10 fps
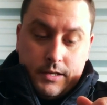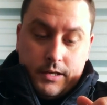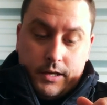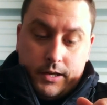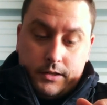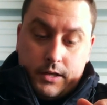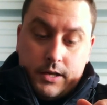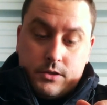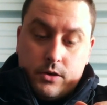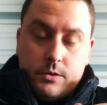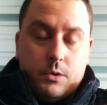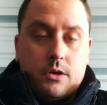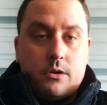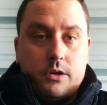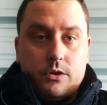Uh, you got dirty
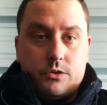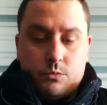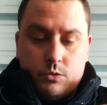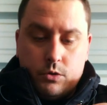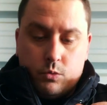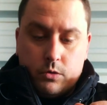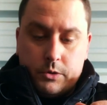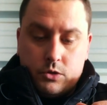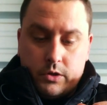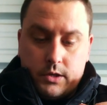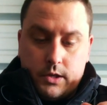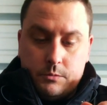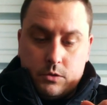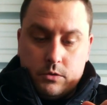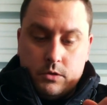water and a good good warming trend came
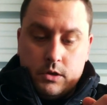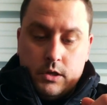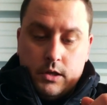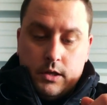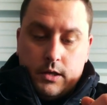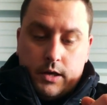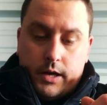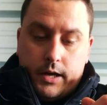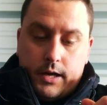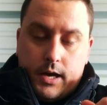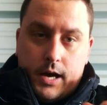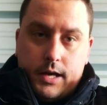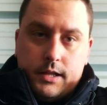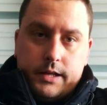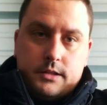through. Uh,
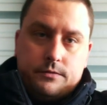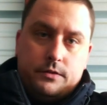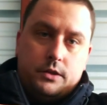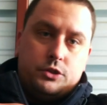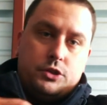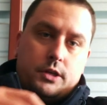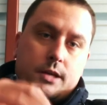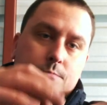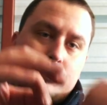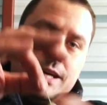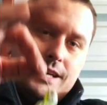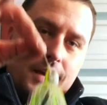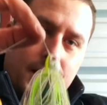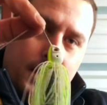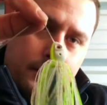I like to fish a big,
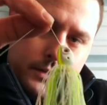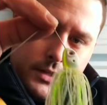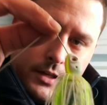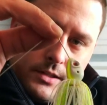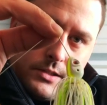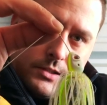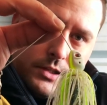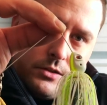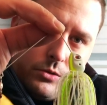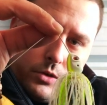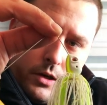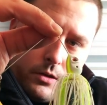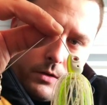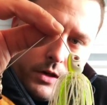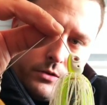heavy, single
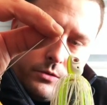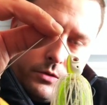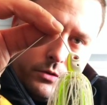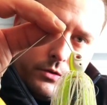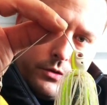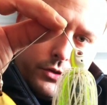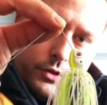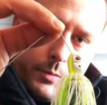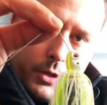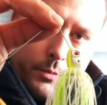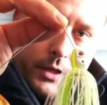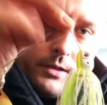Colorado spinnerbait.